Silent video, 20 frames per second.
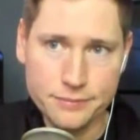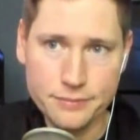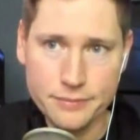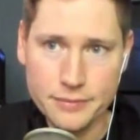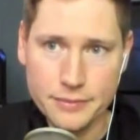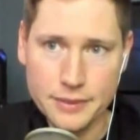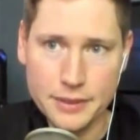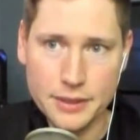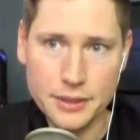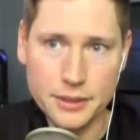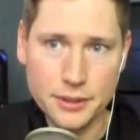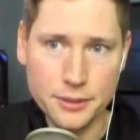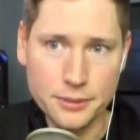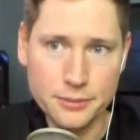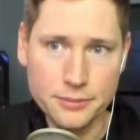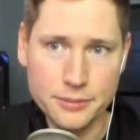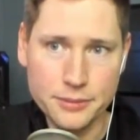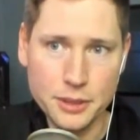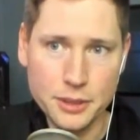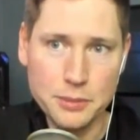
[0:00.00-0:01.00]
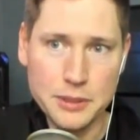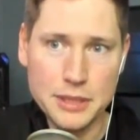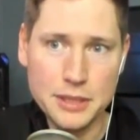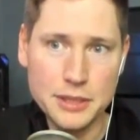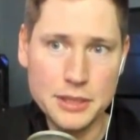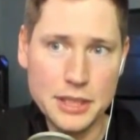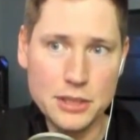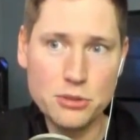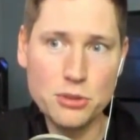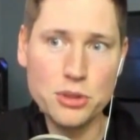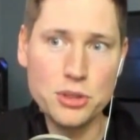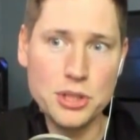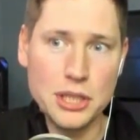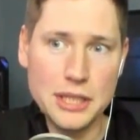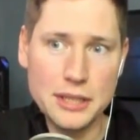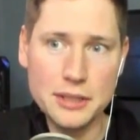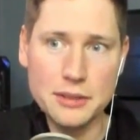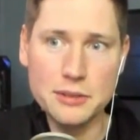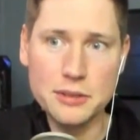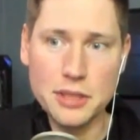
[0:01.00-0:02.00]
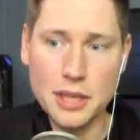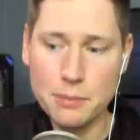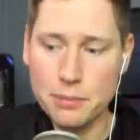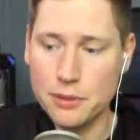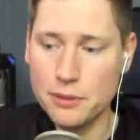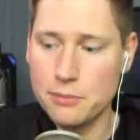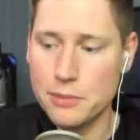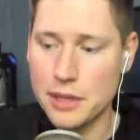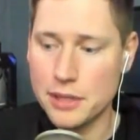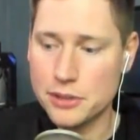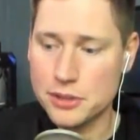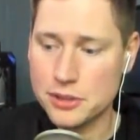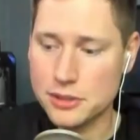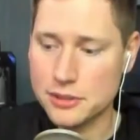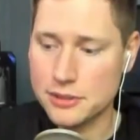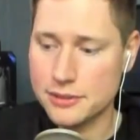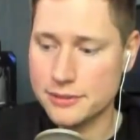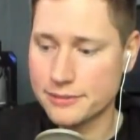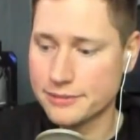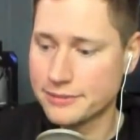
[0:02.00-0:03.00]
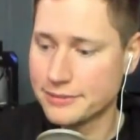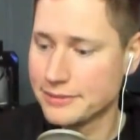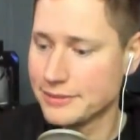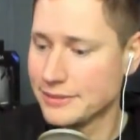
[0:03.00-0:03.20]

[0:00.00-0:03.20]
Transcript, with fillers: who knows, you know, if these rumors will eventually prove true?